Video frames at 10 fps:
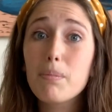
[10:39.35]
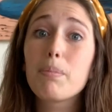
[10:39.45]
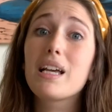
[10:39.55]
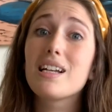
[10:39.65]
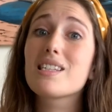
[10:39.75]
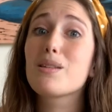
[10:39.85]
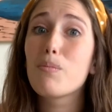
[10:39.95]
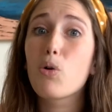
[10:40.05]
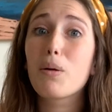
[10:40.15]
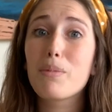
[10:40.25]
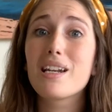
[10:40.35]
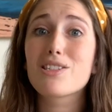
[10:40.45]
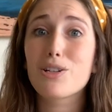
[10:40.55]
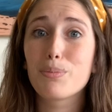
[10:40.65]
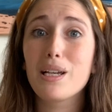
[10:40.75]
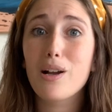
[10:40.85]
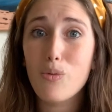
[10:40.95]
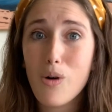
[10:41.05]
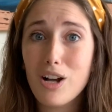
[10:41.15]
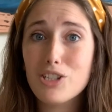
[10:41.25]
because the more minutes are being
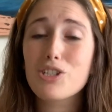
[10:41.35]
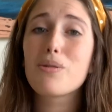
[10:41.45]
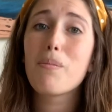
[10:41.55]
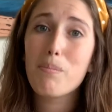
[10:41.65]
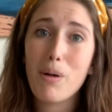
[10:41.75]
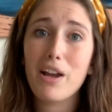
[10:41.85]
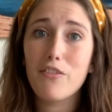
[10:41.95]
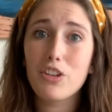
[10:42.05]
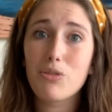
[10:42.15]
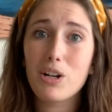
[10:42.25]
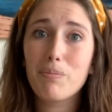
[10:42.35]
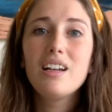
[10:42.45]
watched by a viewer.